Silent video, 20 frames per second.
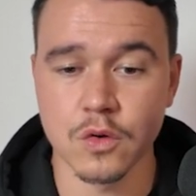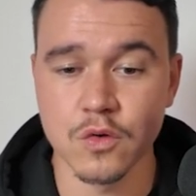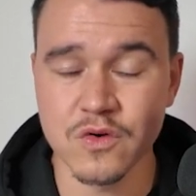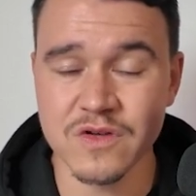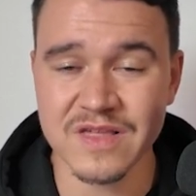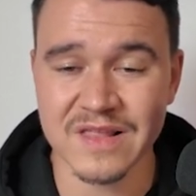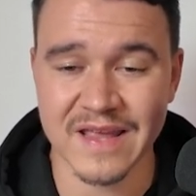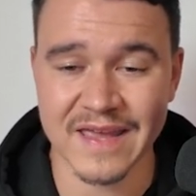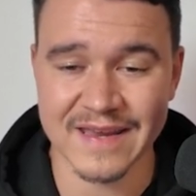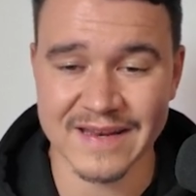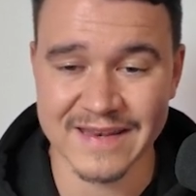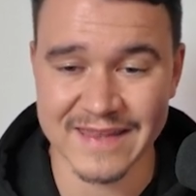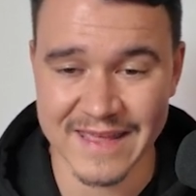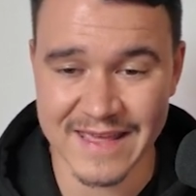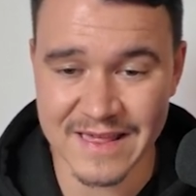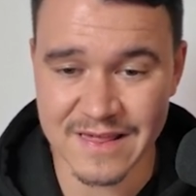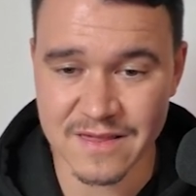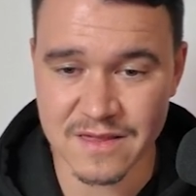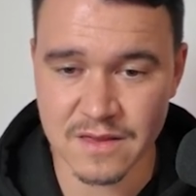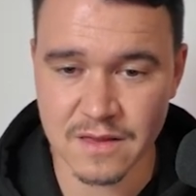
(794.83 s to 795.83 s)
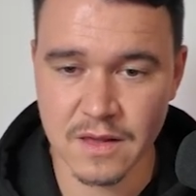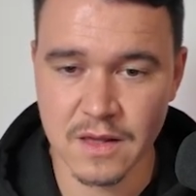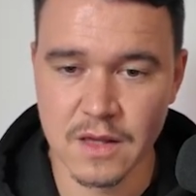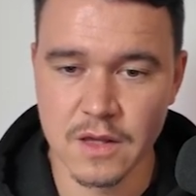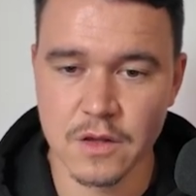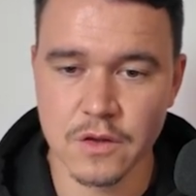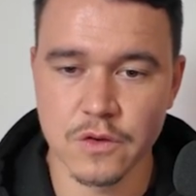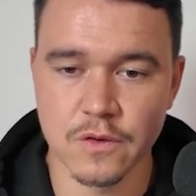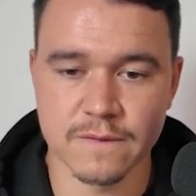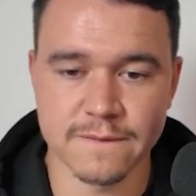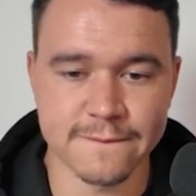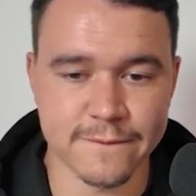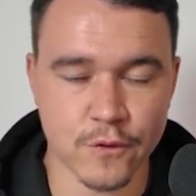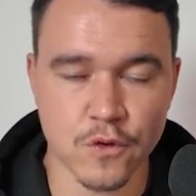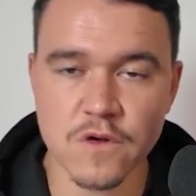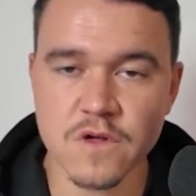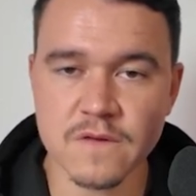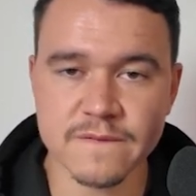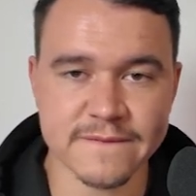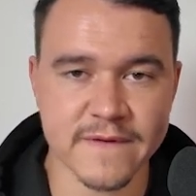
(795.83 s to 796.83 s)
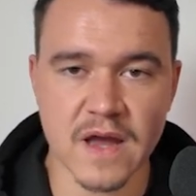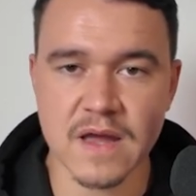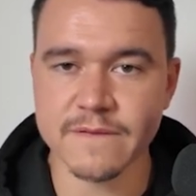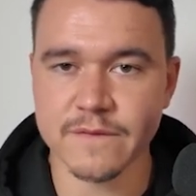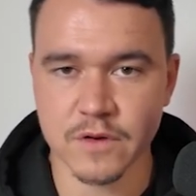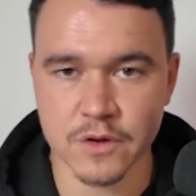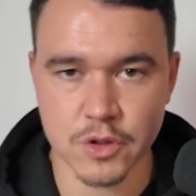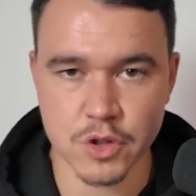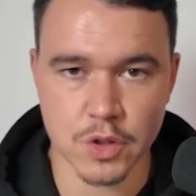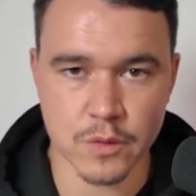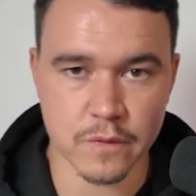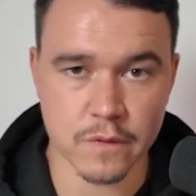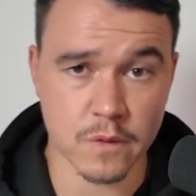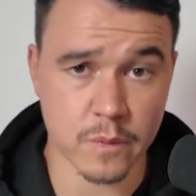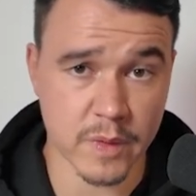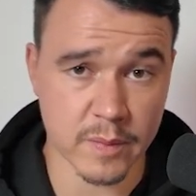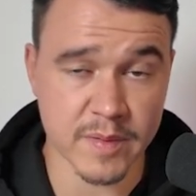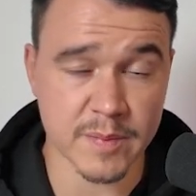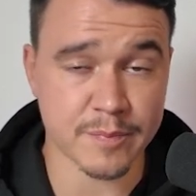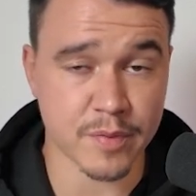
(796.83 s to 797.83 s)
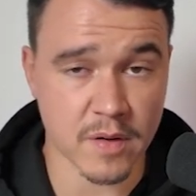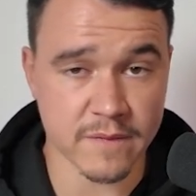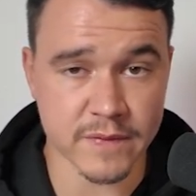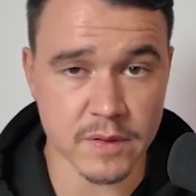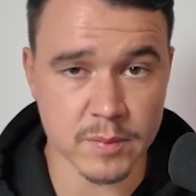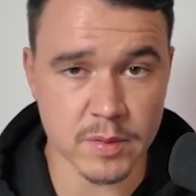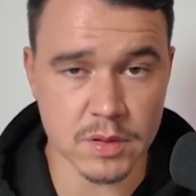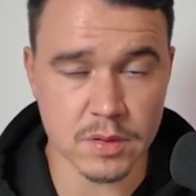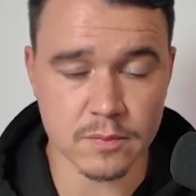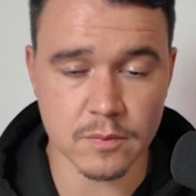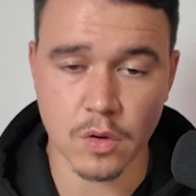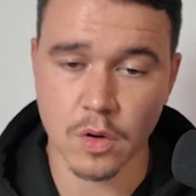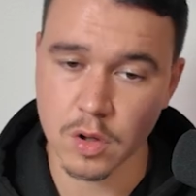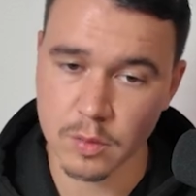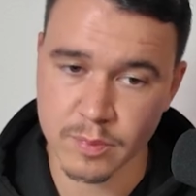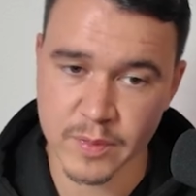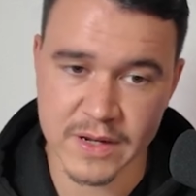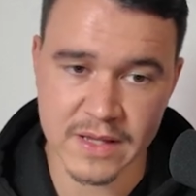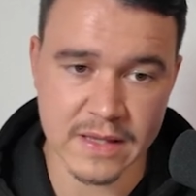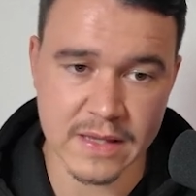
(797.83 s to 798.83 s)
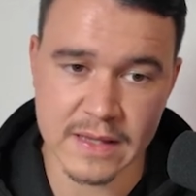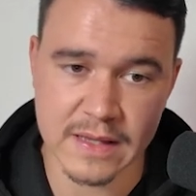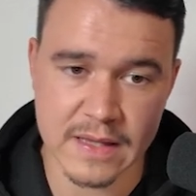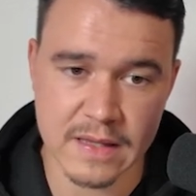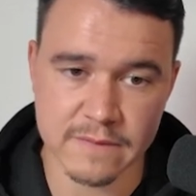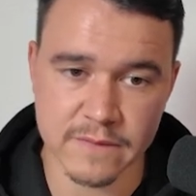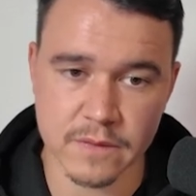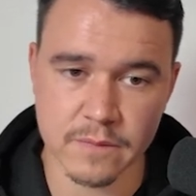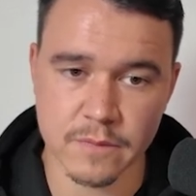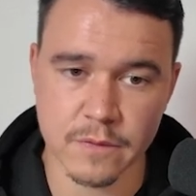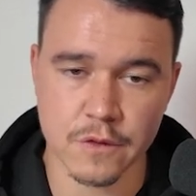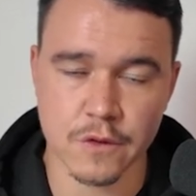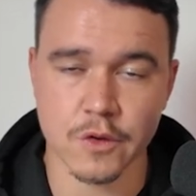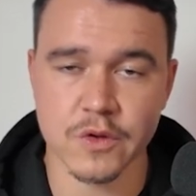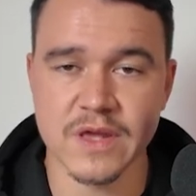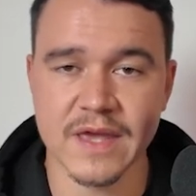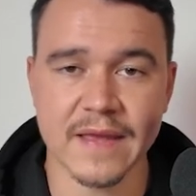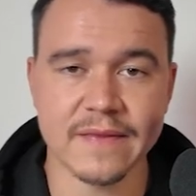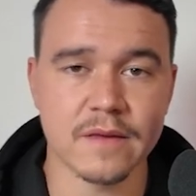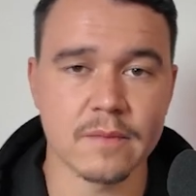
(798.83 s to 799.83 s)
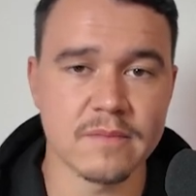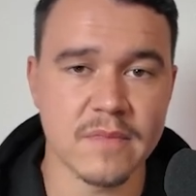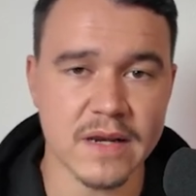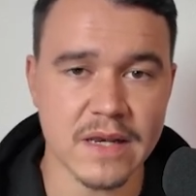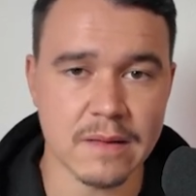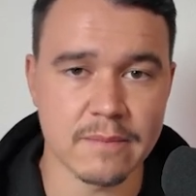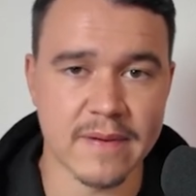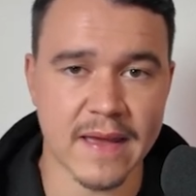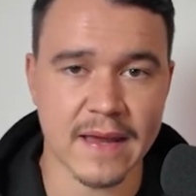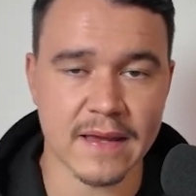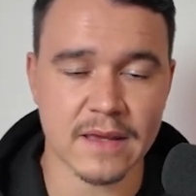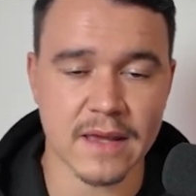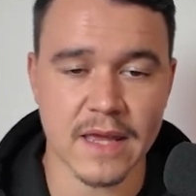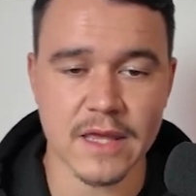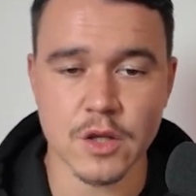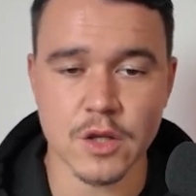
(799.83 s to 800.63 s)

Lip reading: looks like this, your first €500 will be profitable or breaking even. So you get the money back